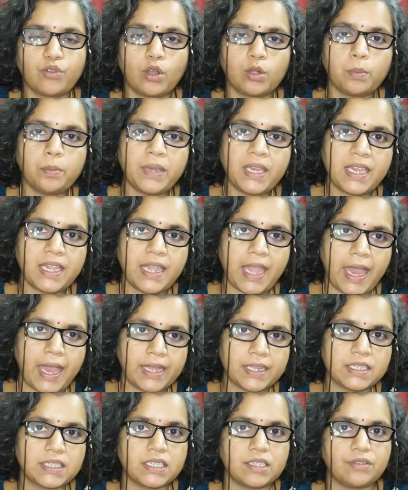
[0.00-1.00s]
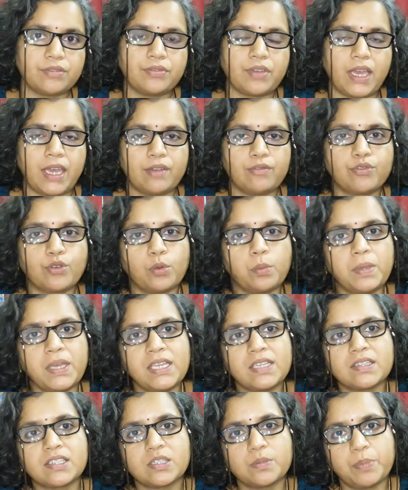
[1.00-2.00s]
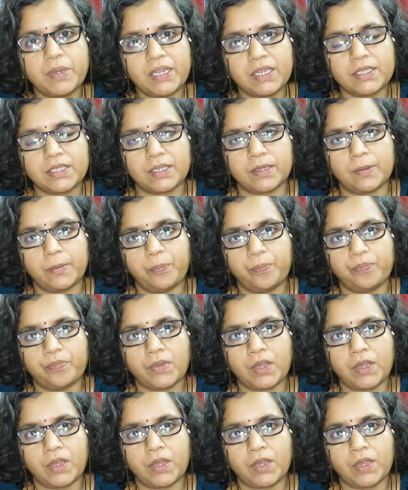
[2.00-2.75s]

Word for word: for being active, and for being spirited.